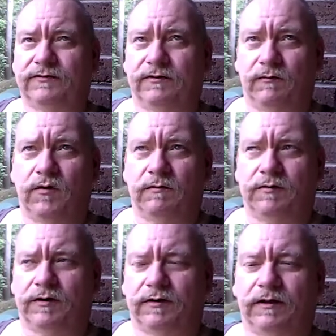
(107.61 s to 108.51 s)
The more
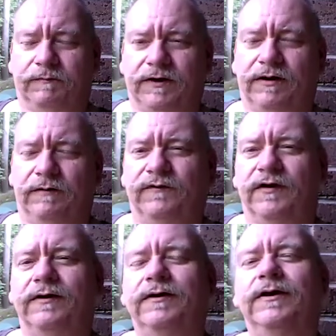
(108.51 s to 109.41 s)
brittle it becomes,
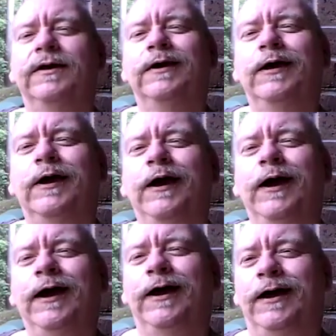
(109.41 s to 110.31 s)
yeah.
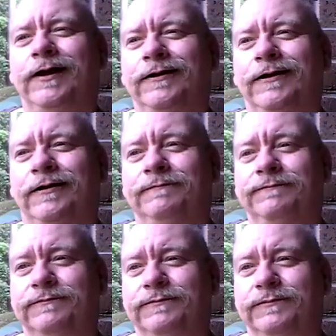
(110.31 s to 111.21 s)
And
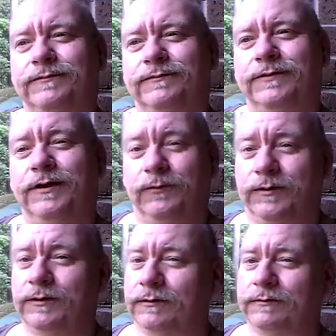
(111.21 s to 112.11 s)
it
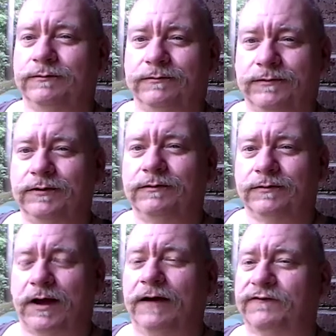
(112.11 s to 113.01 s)
will,
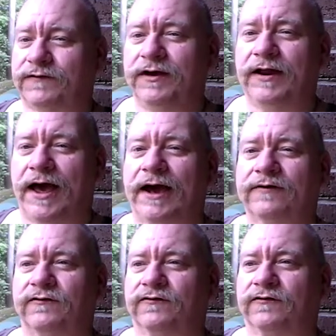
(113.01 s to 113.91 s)
I've seen
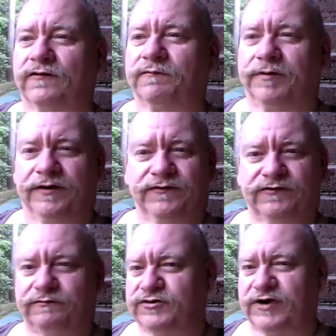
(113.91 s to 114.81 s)
axes just bust,
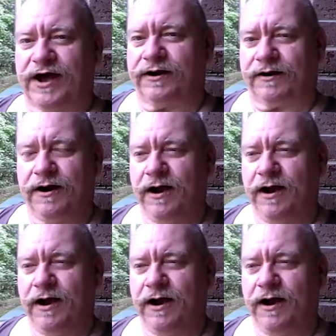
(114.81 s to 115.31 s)
shatter.